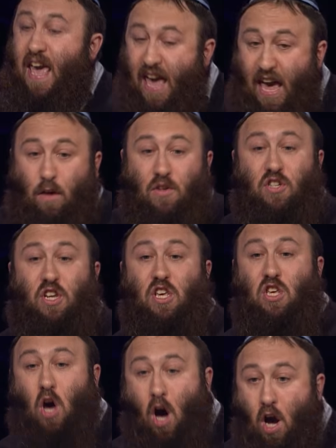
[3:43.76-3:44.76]
Here you see
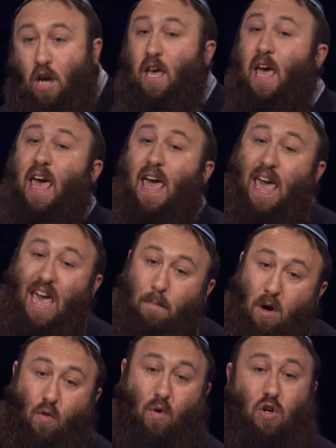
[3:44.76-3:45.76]
young
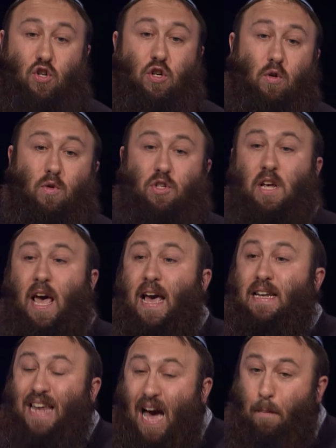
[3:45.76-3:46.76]
immigrant Jews
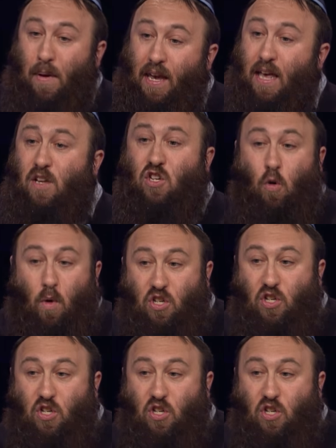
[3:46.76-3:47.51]
tapping into a